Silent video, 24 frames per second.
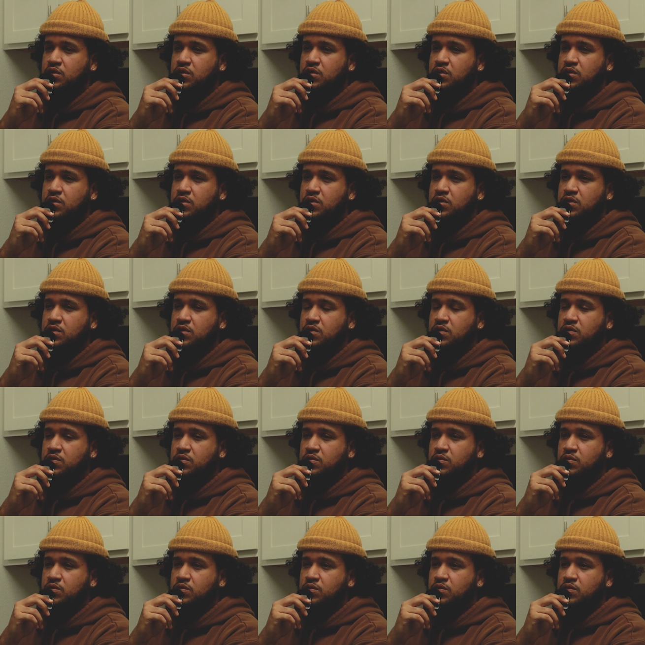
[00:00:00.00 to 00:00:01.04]

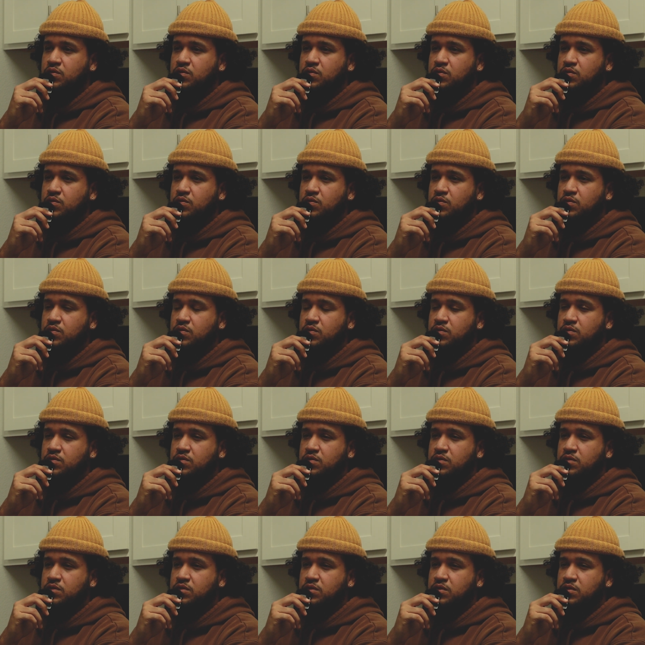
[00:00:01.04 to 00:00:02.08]

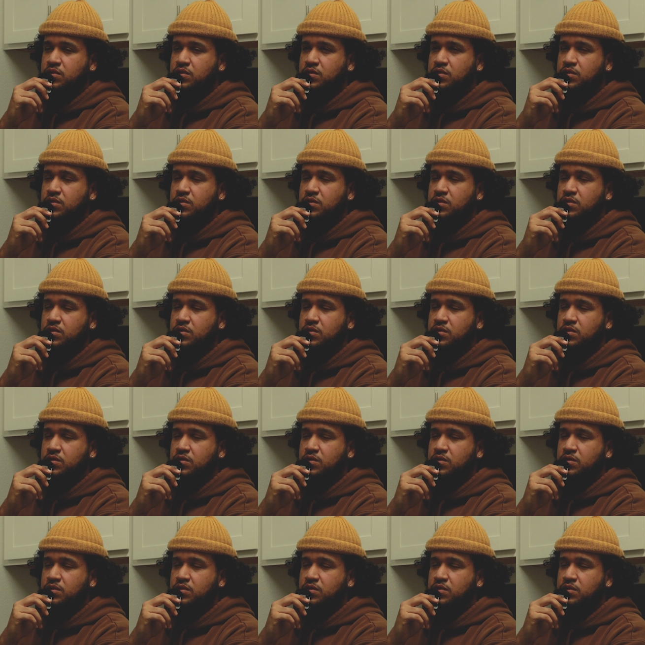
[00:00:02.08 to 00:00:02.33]
Nobody speaks.